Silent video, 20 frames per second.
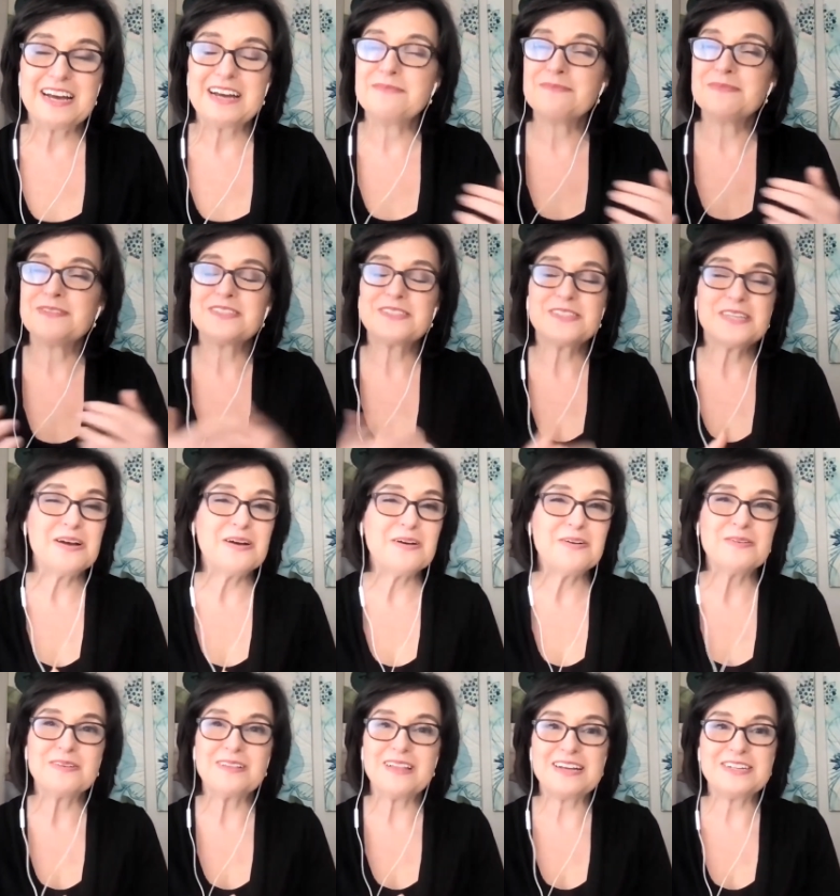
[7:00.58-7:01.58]
I'm
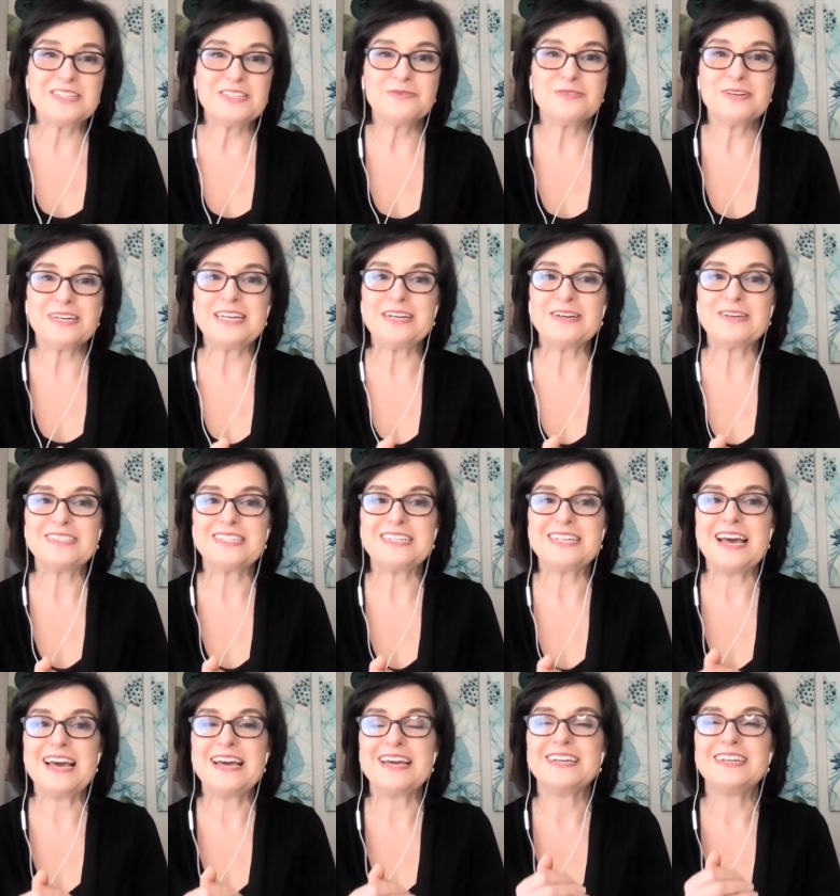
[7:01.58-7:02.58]
so glad you were here
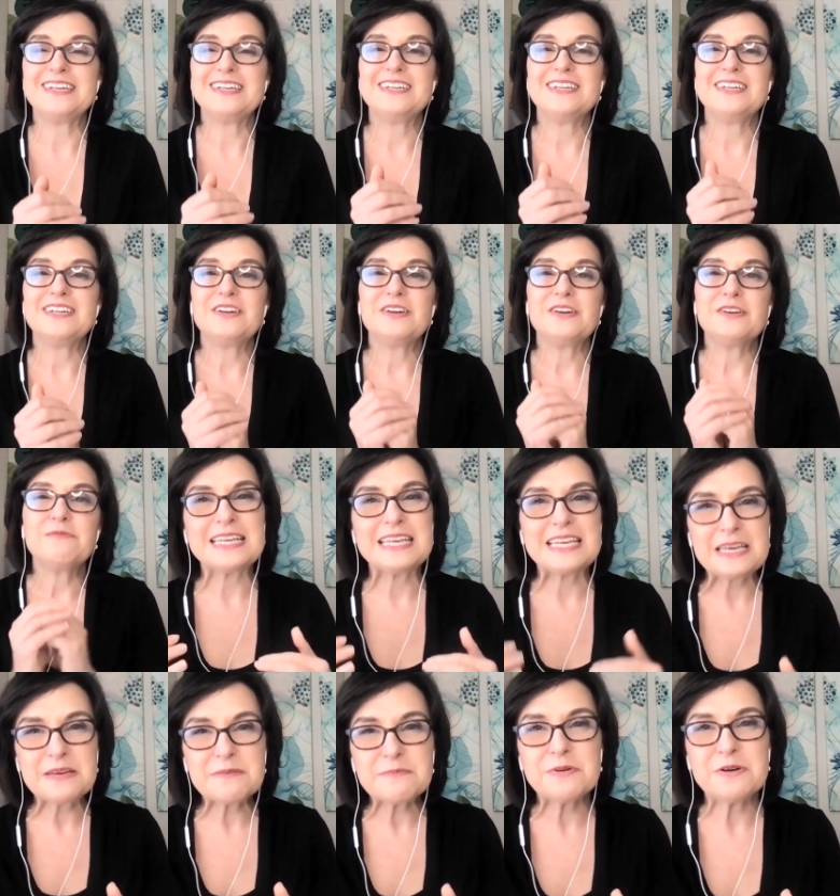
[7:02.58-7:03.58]
today.
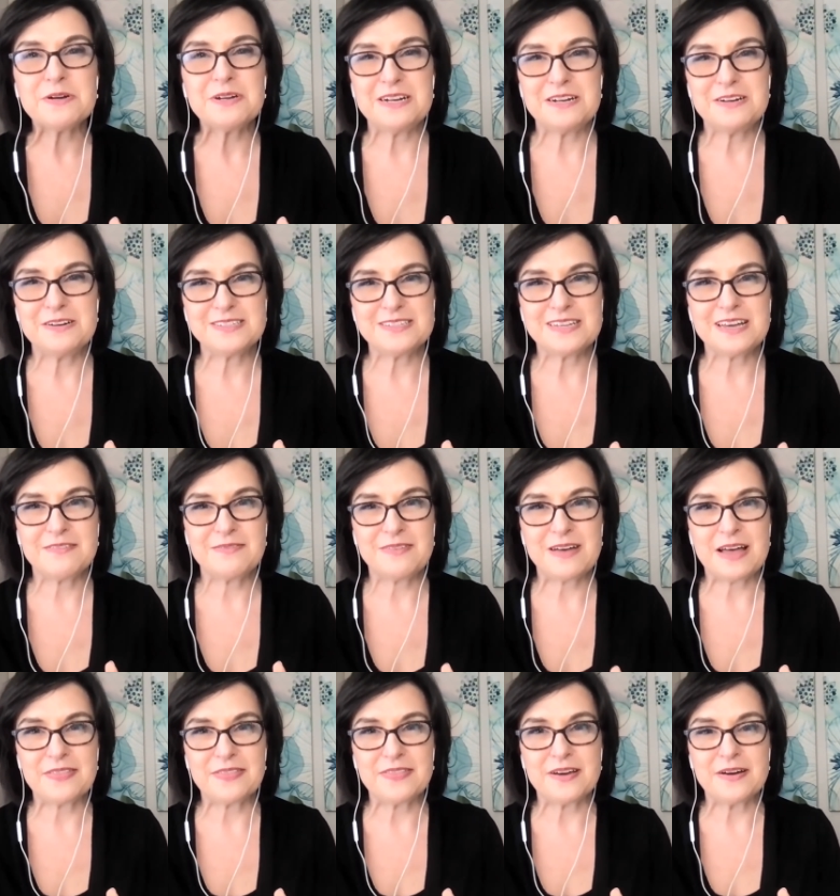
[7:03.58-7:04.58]
Keep putting yourself
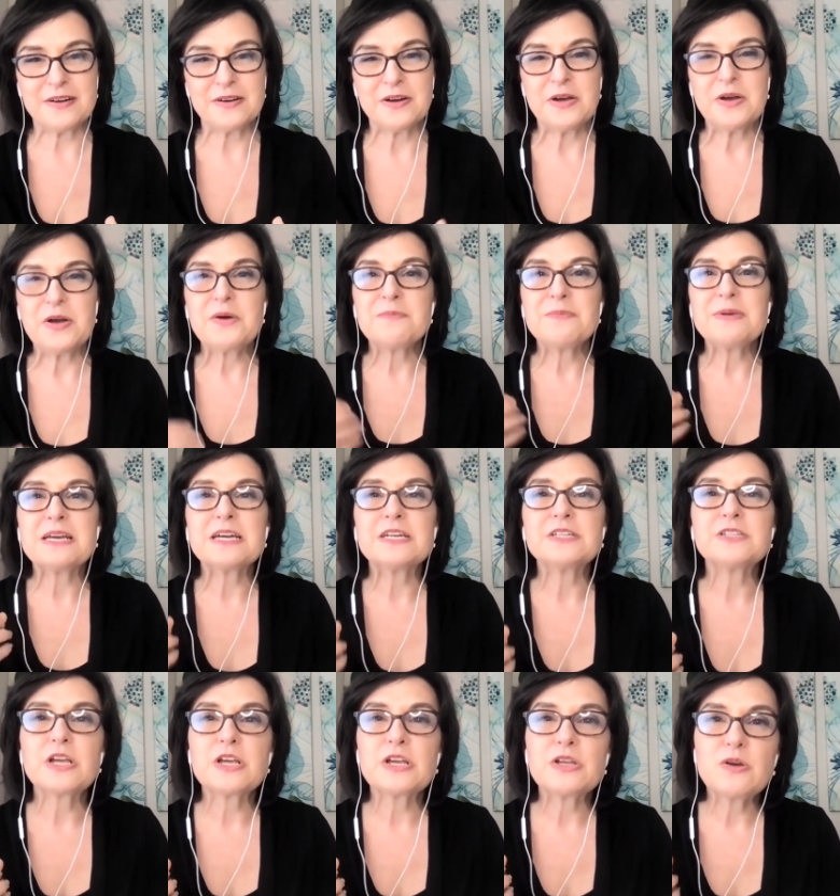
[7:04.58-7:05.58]
out there because
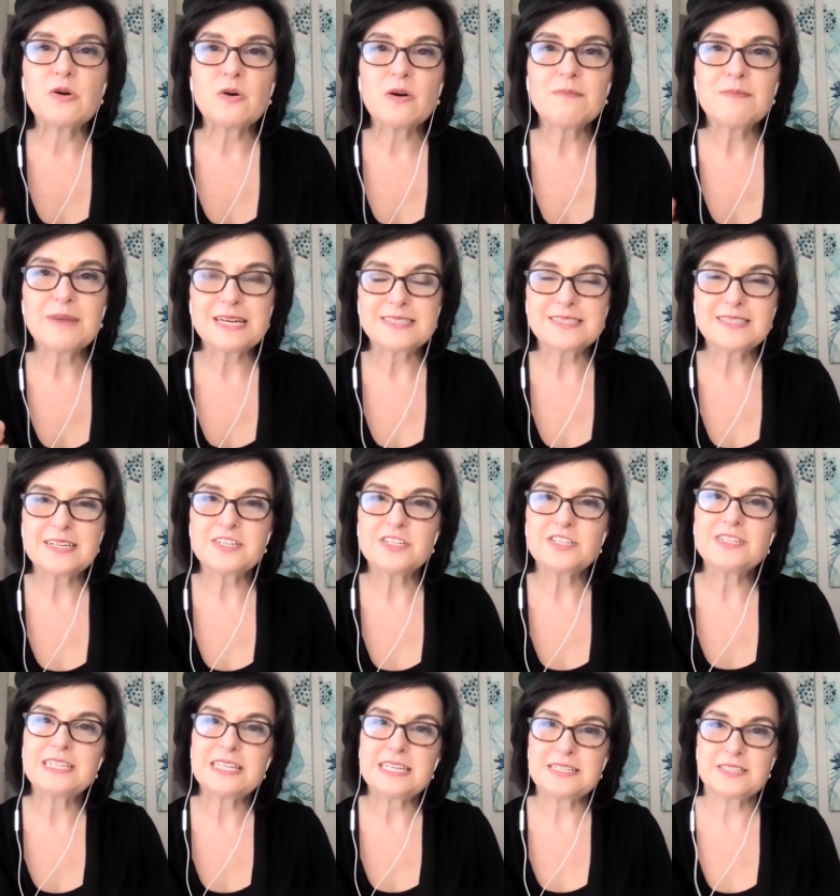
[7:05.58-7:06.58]
your message
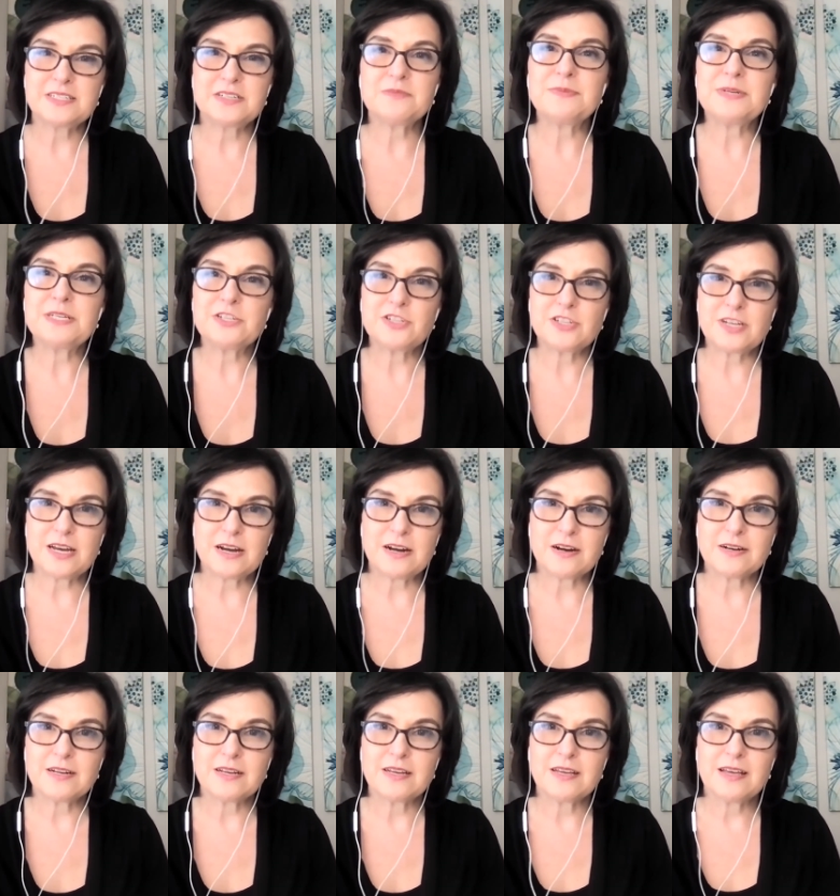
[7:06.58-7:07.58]
needs to be
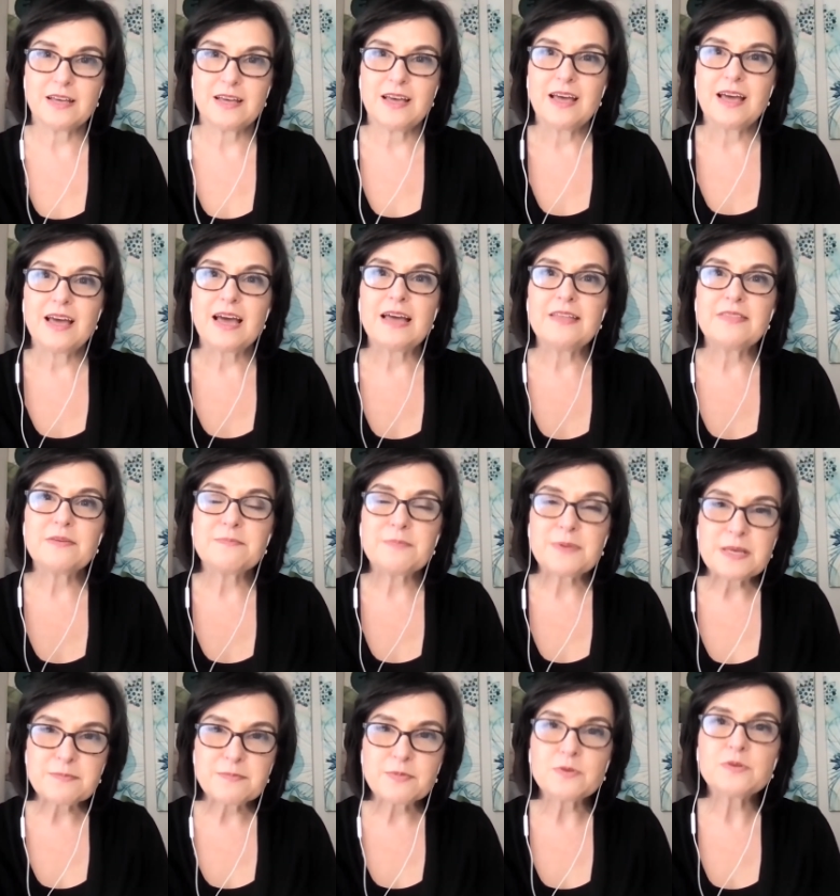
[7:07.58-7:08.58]
shared. And the
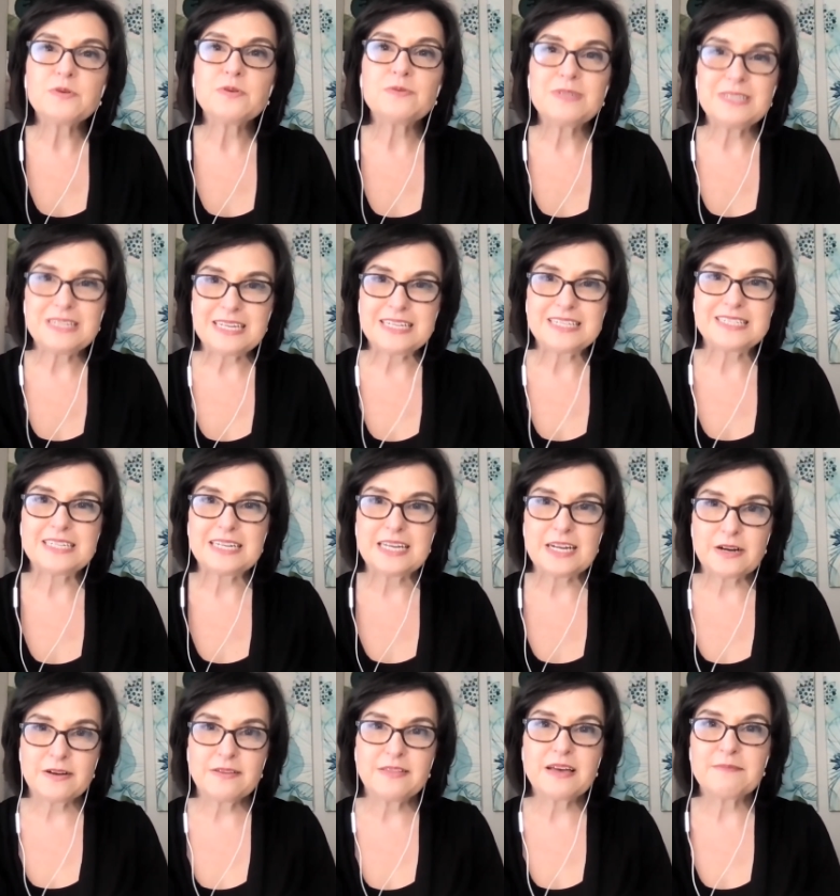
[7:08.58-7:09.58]
people who need to
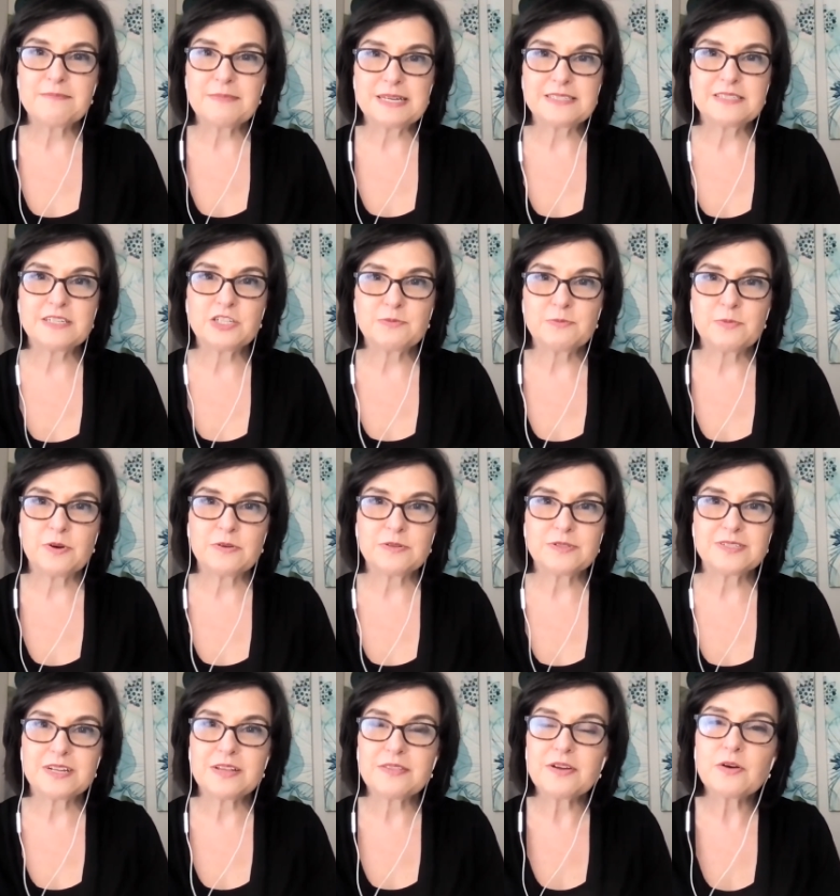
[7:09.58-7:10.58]
hear that message
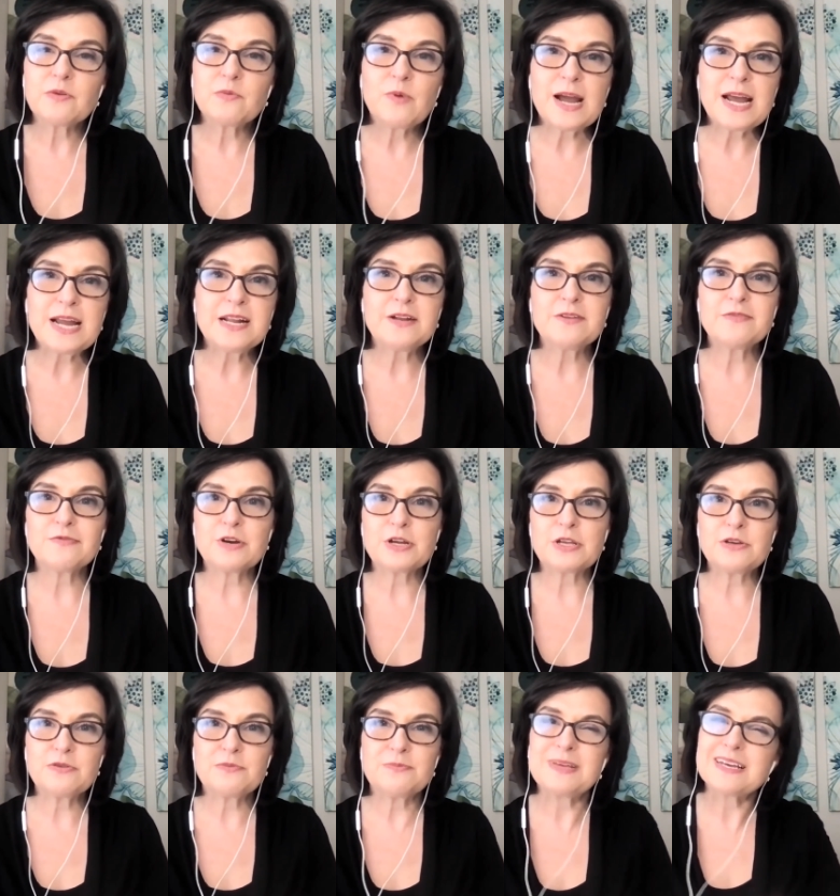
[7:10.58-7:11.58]
most, they're waiting for
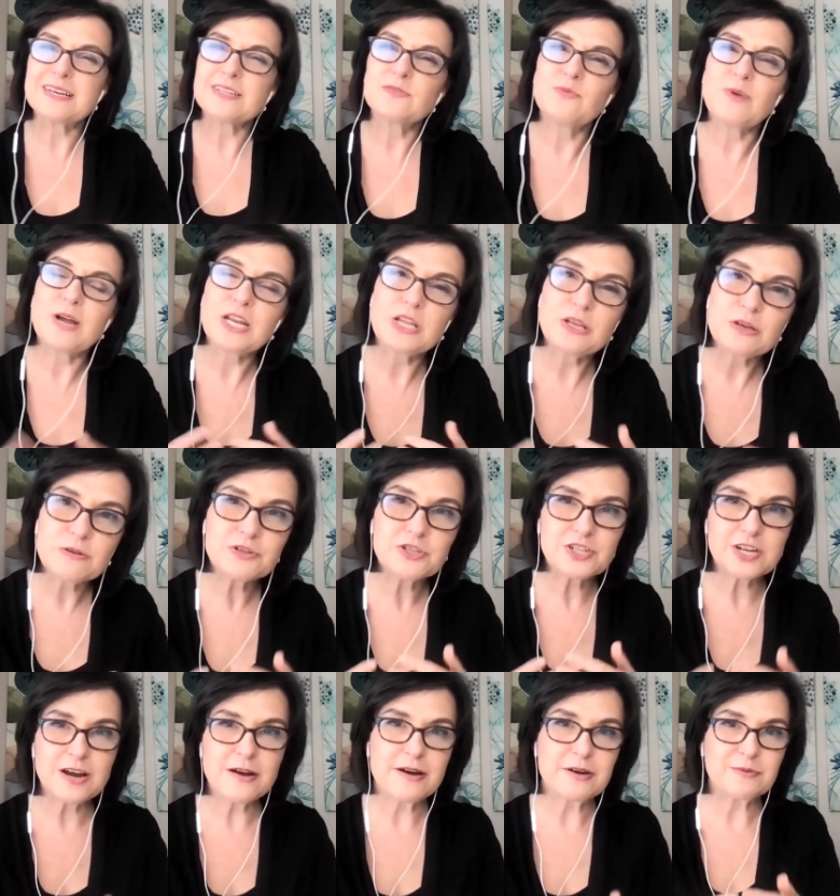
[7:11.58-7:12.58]
you because when you
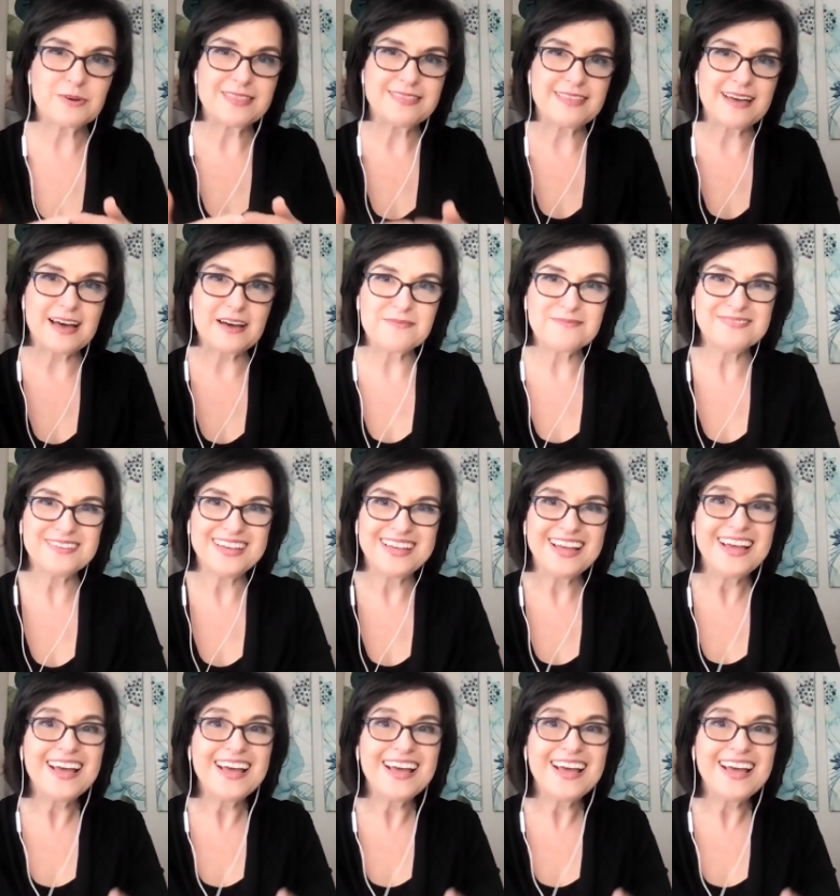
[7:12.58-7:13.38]
share it with them,